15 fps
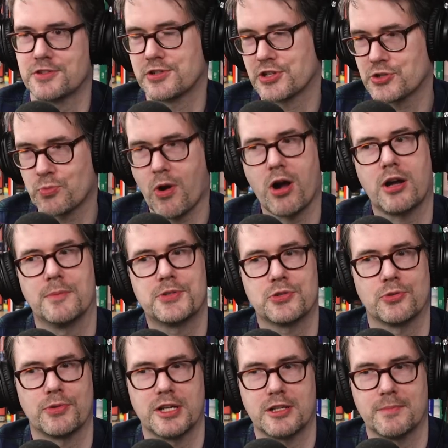and to just walk up
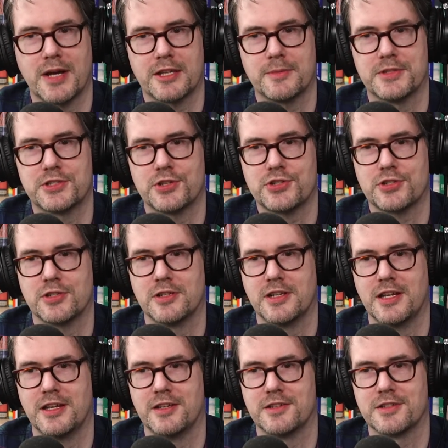to a random
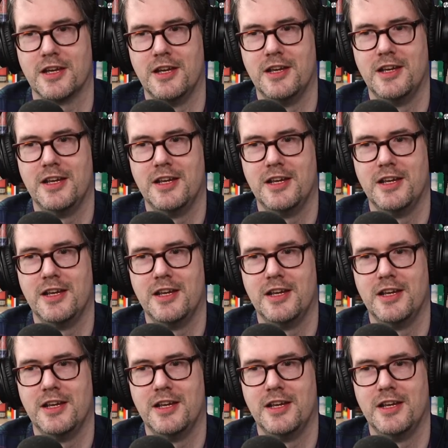mathematician and